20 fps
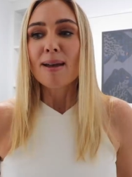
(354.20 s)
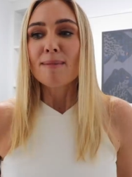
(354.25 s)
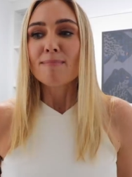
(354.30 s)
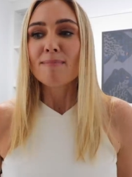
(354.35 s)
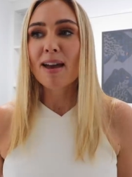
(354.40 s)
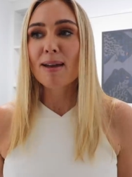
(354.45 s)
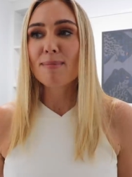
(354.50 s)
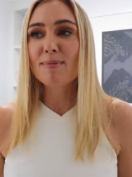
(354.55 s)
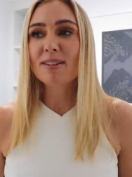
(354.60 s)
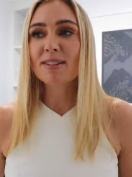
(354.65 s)

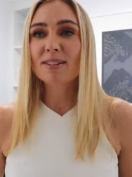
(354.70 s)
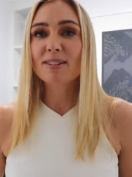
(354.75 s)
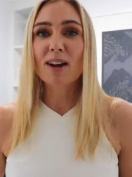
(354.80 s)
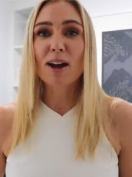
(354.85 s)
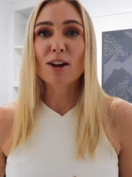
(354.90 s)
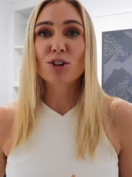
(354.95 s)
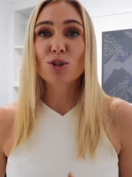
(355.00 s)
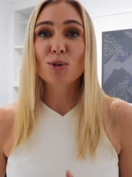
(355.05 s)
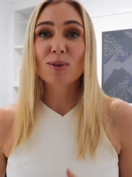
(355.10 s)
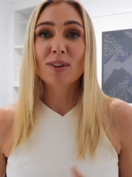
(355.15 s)
maybe
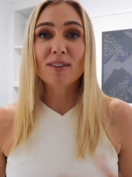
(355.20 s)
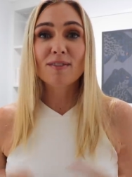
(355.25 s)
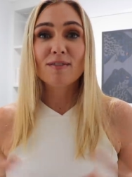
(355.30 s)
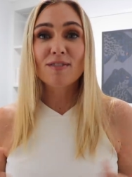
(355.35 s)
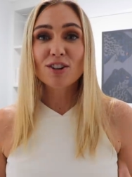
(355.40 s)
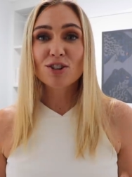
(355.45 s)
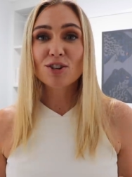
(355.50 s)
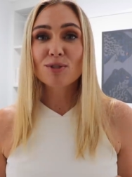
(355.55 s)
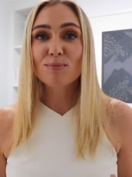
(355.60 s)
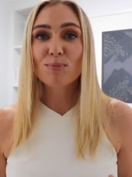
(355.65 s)
start doing a
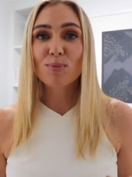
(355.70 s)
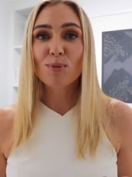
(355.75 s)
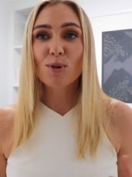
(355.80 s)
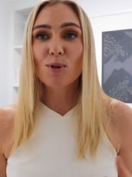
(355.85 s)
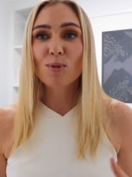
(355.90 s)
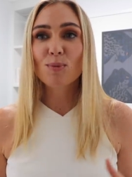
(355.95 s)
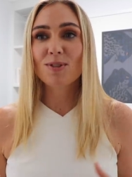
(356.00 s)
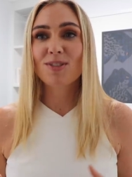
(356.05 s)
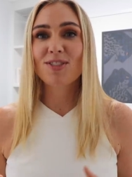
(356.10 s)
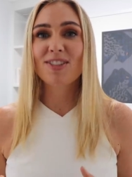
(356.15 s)
vision
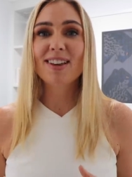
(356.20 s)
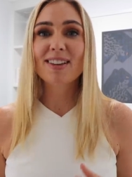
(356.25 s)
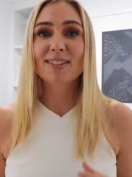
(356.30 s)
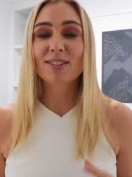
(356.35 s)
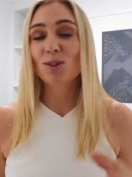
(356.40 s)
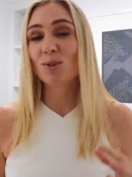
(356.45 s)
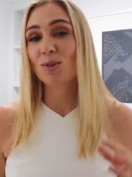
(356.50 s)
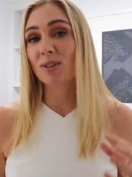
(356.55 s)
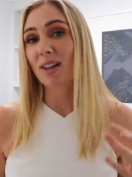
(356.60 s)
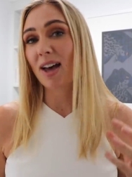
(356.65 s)
board with things that you'd